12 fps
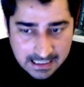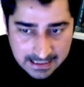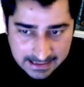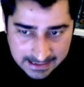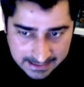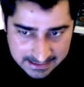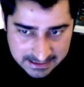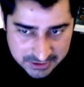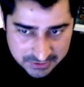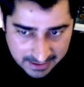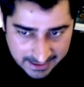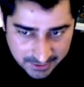It is
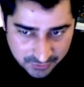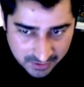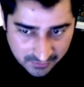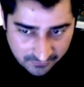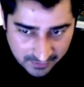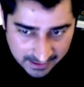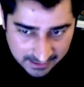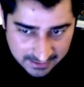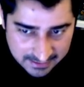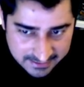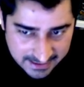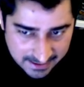trying to reflect the
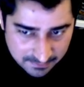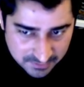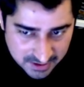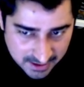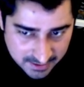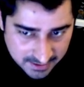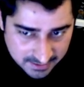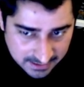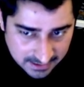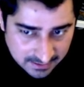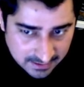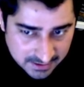same changes
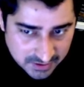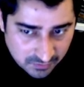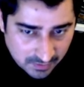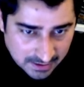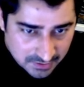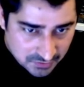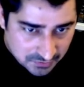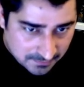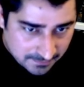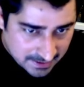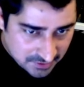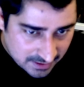in list 12,
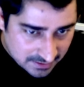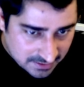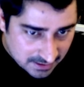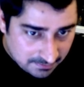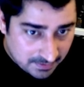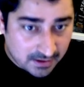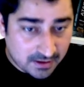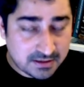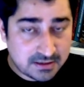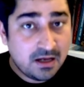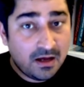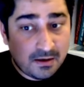as you can see, because
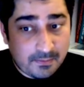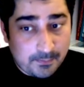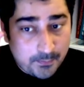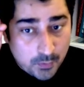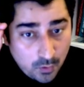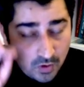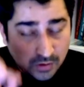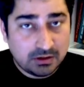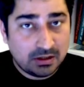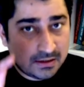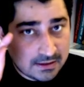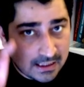both
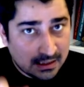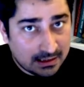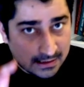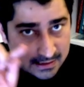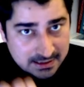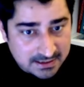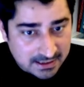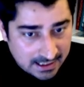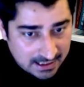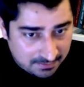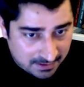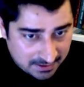the list
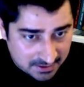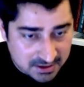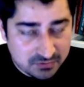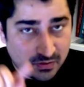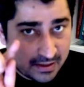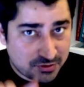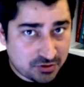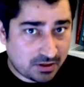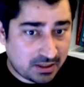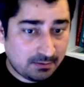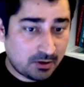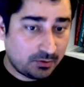element, this is what I was talking
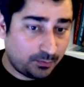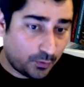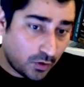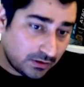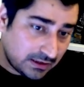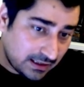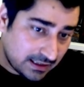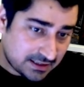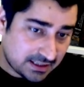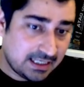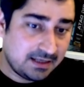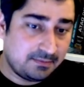about, both the list
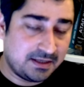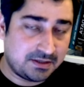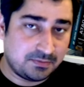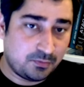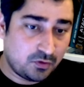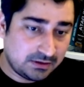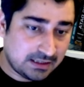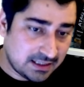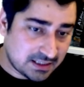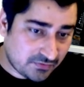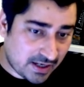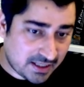element, both the list
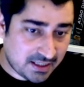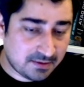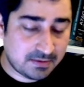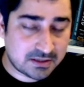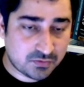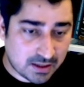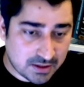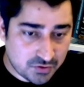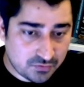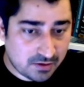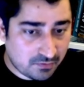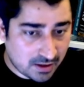variables 12
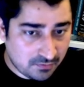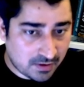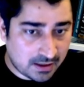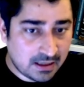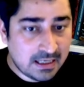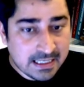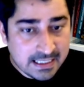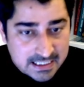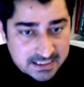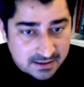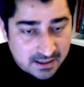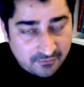and 11 is
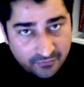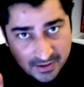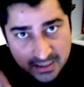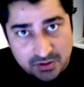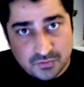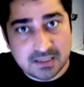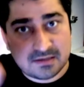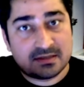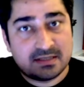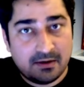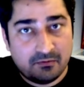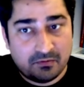referring to the
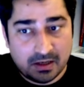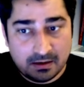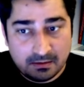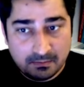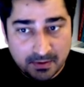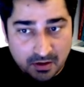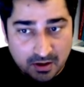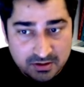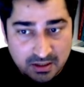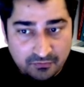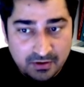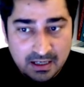same one because
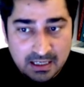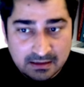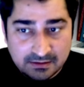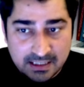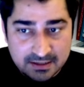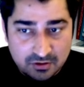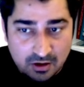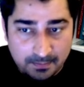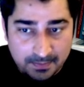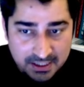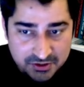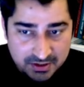of this
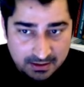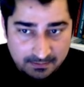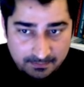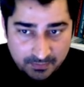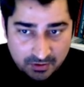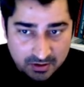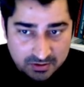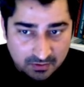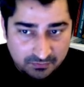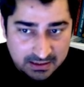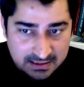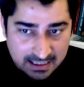operation, because of
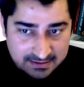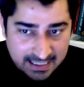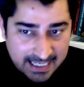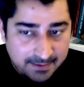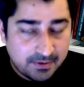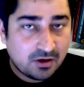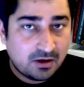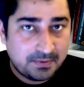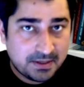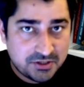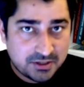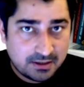this assignment
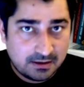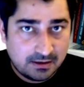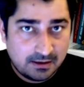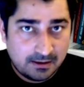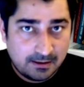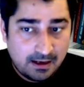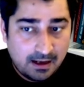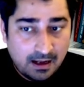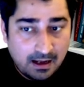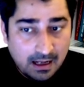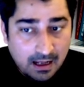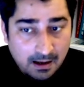operation.
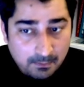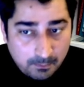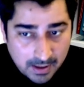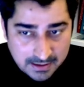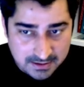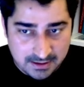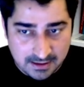But